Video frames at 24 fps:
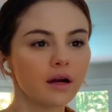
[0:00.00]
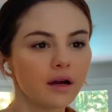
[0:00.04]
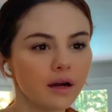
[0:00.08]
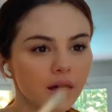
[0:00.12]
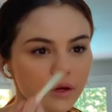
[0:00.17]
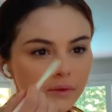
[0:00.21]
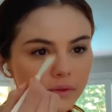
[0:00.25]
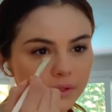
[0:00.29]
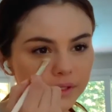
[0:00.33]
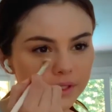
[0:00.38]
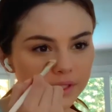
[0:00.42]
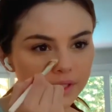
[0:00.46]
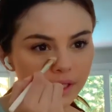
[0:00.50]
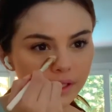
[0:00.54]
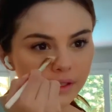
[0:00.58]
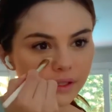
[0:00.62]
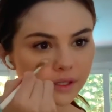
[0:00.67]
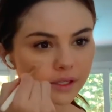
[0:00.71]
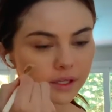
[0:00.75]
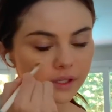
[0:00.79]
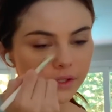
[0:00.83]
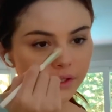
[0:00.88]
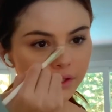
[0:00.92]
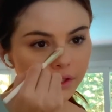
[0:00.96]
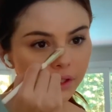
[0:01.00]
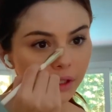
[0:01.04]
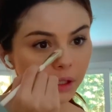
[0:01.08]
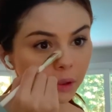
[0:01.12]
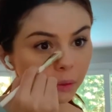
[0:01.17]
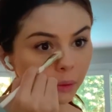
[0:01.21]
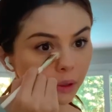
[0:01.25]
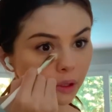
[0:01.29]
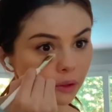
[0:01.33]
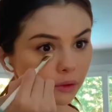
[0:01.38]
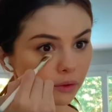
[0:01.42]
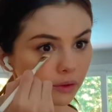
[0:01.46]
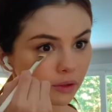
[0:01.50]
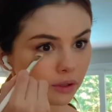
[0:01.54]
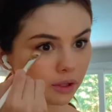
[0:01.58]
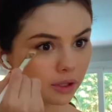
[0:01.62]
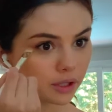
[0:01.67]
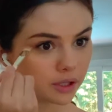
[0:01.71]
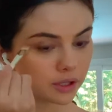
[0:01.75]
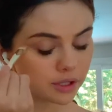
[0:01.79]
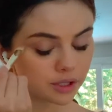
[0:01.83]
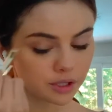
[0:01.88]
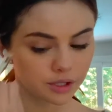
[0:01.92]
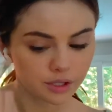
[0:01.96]
I would say that I think my
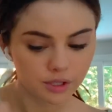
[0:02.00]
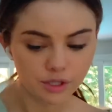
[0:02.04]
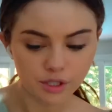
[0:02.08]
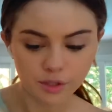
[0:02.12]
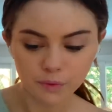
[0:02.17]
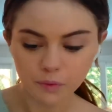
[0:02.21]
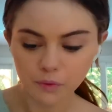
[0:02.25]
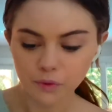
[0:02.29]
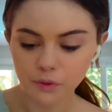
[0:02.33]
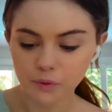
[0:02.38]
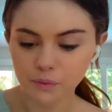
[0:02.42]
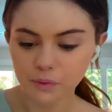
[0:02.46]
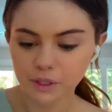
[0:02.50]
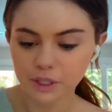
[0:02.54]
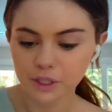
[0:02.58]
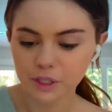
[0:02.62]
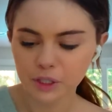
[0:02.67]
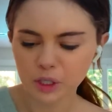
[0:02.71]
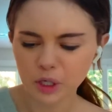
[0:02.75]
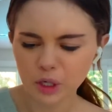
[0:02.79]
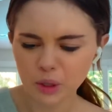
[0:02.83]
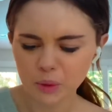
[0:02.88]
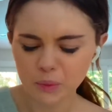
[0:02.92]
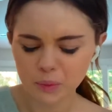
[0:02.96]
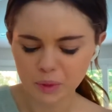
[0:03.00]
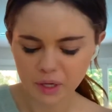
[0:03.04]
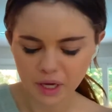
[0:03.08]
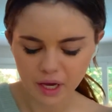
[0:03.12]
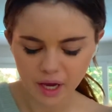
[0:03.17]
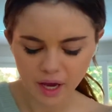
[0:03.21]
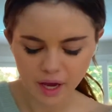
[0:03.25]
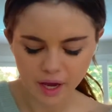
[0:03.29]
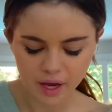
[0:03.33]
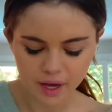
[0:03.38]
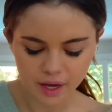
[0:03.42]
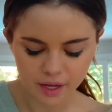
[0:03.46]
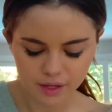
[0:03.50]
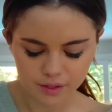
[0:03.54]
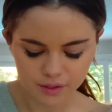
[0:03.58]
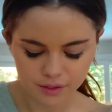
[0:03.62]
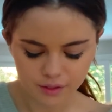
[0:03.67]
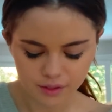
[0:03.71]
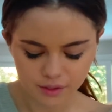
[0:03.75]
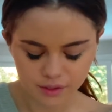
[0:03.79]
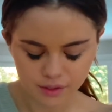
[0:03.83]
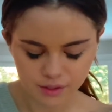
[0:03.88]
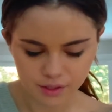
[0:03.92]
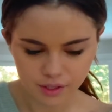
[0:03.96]
relationship with makeup
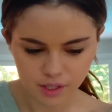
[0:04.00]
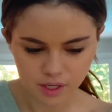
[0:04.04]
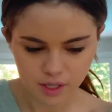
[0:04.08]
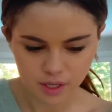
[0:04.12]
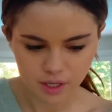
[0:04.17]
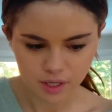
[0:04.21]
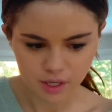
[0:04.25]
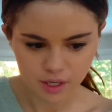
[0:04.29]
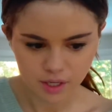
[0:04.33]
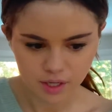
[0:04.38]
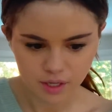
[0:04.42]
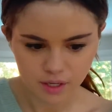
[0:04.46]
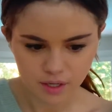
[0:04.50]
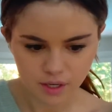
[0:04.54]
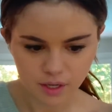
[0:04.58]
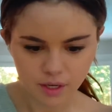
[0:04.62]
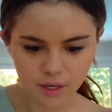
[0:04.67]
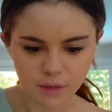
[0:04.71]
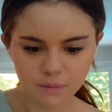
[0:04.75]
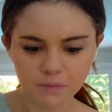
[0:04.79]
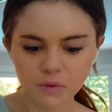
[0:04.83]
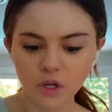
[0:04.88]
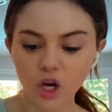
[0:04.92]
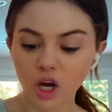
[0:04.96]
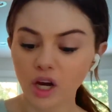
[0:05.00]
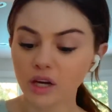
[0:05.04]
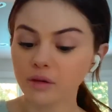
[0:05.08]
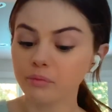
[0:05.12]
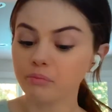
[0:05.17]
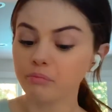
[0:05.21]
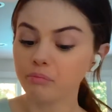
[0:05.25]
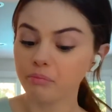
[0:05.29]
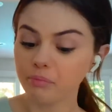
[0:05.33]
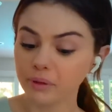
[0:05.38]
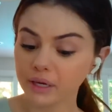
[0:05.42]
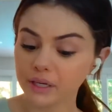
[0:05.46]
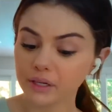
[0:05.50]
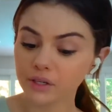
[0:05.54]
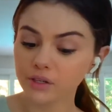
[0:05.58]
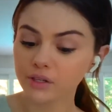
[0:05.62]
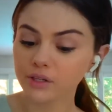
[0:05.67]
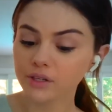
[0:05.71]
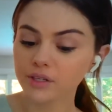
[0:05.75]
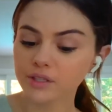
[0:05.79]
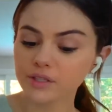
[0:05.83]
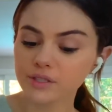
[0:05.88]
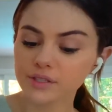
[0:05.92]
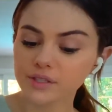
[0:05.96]
has gotten
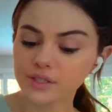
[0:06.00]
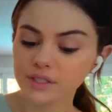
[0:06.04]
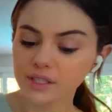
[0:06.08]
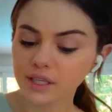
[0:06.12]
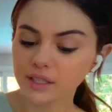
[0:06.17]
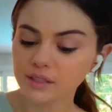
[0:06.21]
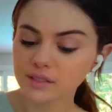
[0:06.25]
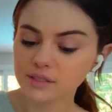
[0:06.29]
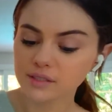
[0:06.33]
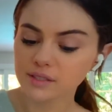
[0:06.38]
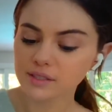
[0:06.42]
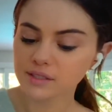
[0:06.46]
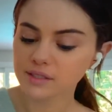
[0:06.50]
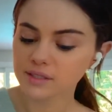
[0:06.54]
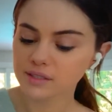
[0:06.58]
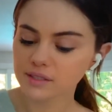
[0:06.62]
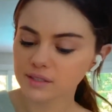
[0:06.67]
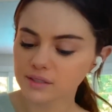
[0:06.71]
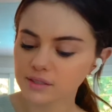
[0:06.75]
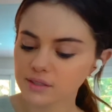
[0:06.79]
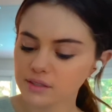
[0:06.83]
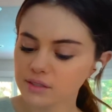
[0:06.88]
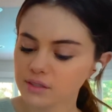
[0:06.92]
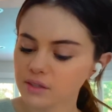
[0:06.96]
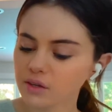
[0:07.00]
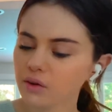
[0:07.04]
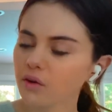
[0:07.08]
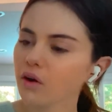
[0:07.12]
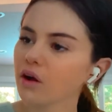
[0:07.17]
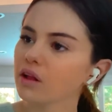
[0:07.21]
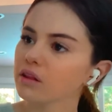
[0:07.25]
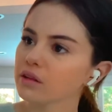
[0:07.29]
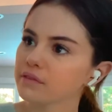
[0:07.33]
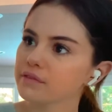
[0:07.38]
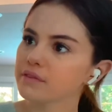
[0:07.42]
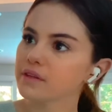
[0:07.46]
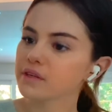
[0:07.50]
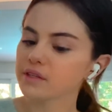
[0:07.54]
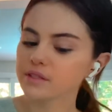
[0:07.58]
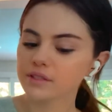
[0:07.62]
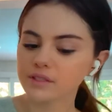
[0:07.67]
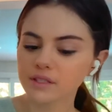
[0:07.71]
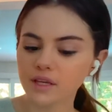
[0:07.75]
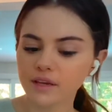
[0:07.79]
better since, you know, all of this.